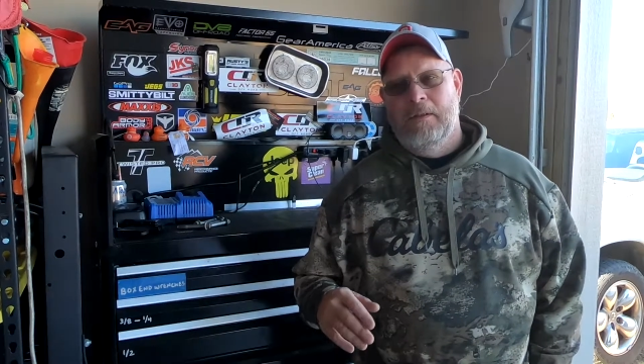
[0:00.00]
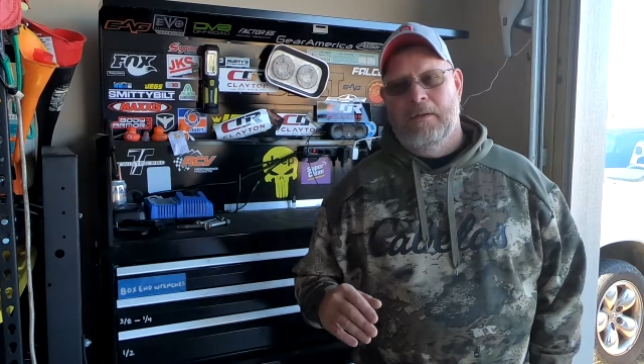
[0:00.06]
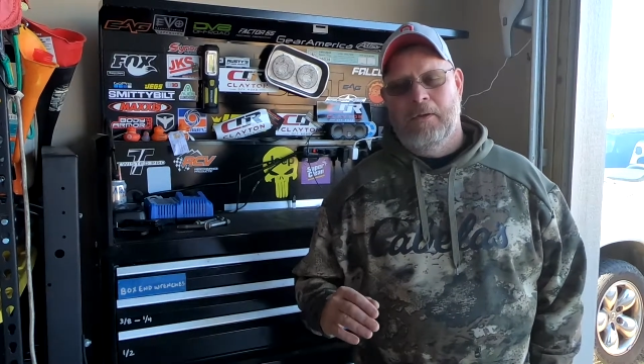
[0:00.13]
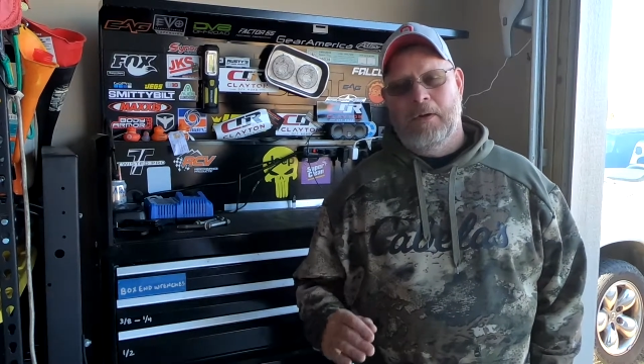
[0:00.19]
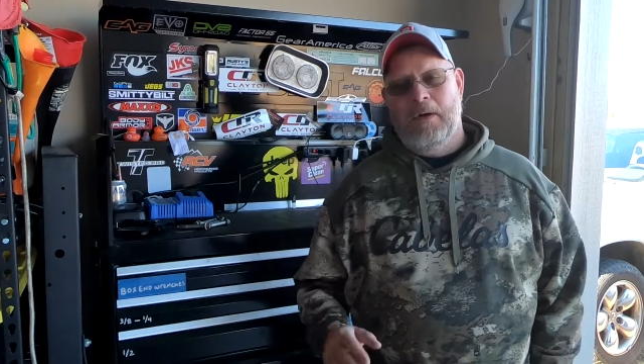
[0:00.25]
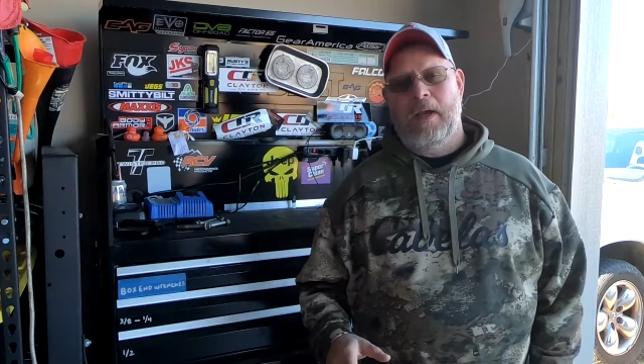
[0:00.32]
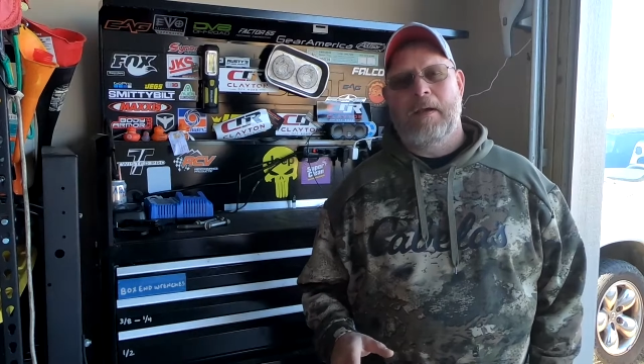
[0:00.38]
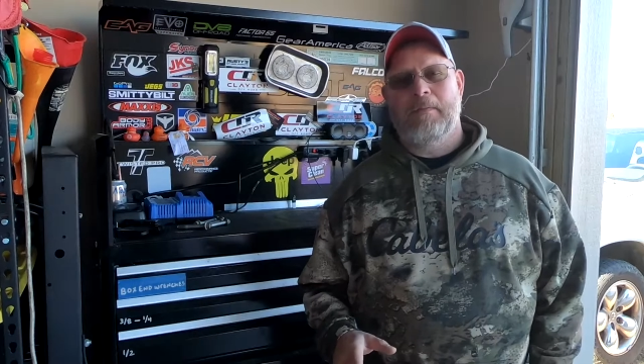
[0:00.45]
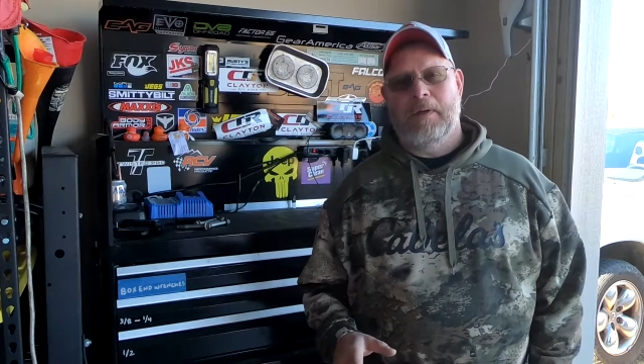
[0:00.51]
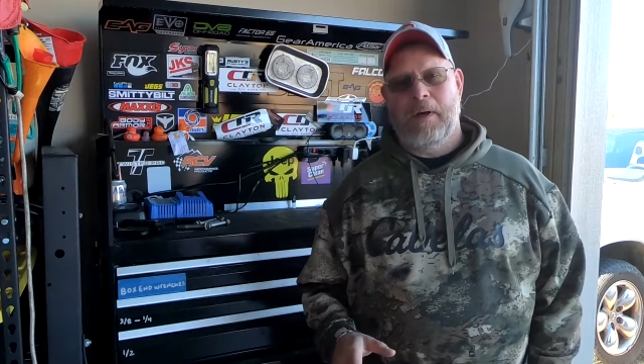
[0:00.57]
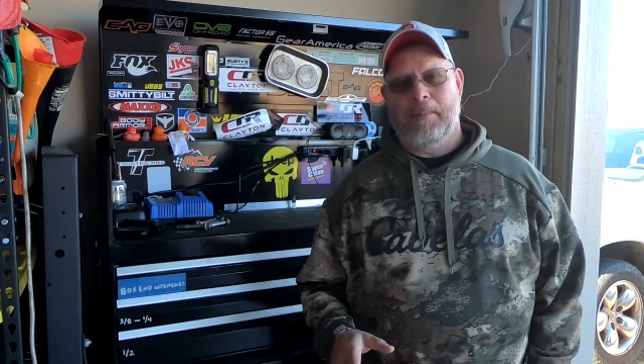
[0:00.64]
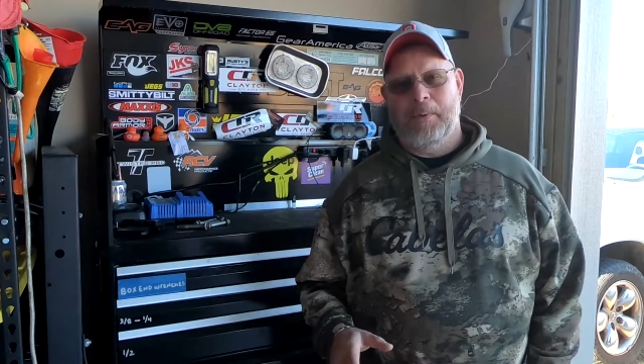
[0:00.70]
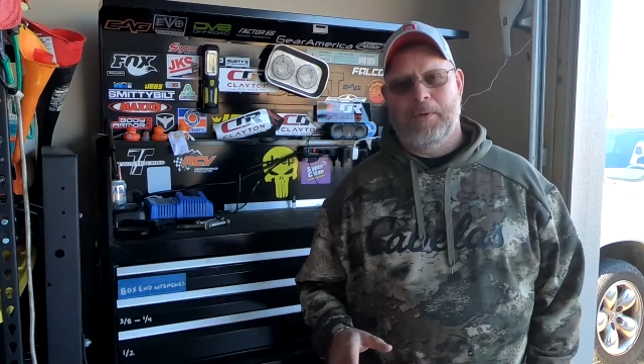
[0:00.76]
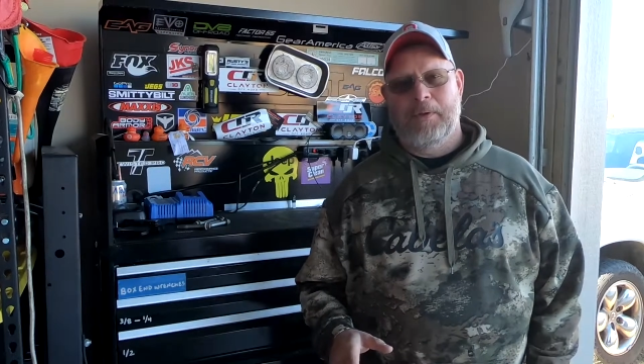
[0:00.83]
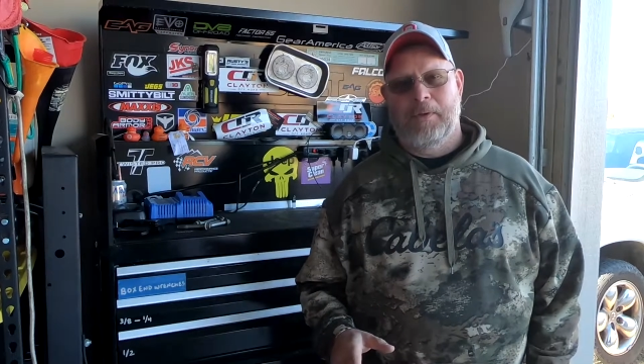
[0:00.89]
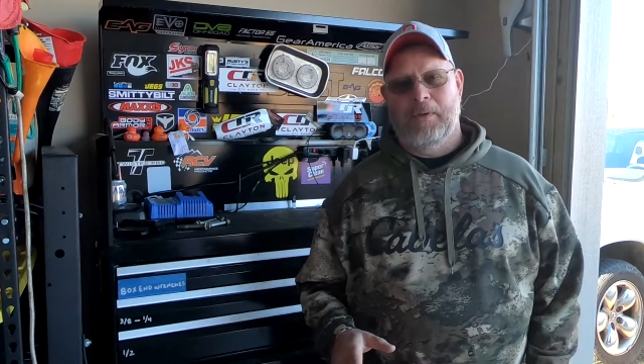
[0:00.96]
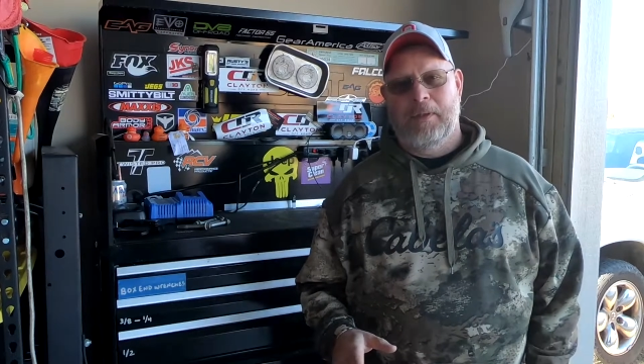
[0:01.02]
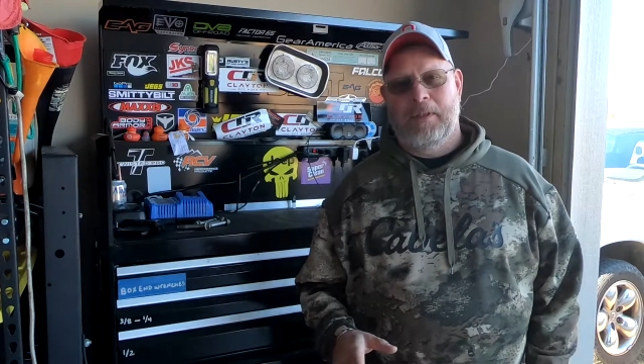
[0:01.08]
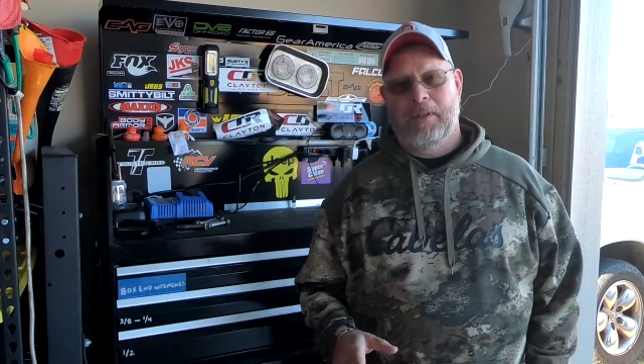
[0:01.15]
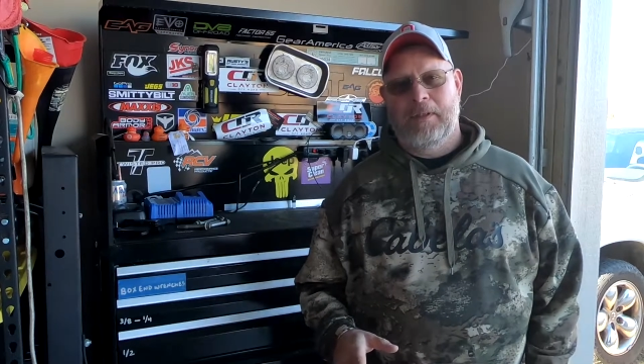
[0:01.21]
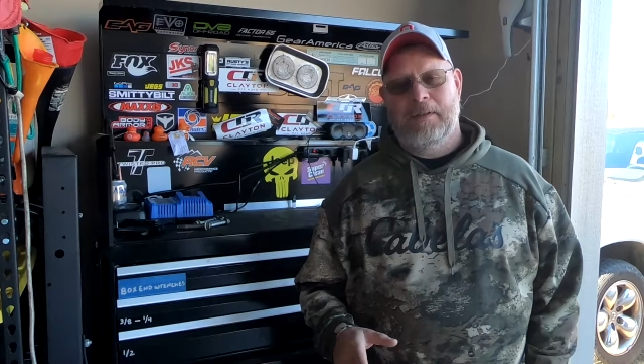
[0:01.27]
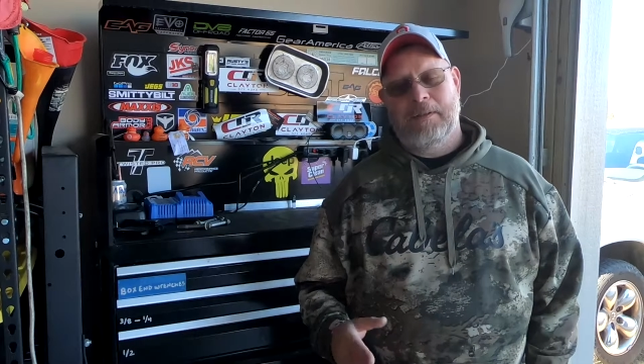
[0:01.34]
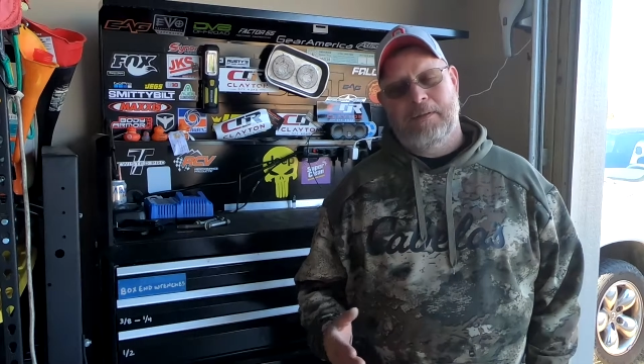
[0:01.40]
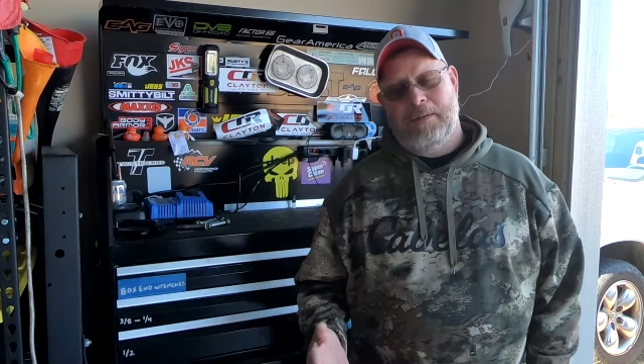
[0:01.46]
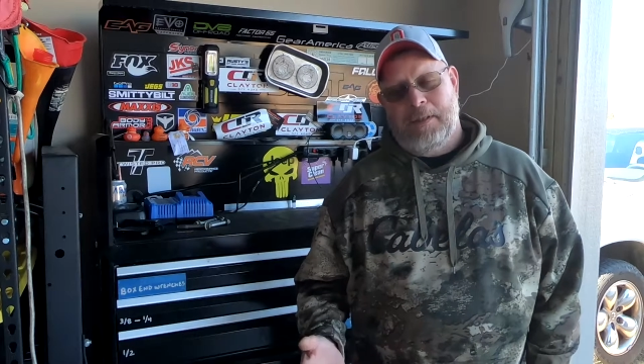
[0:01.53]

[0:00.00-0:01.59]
you're going to have an opportunity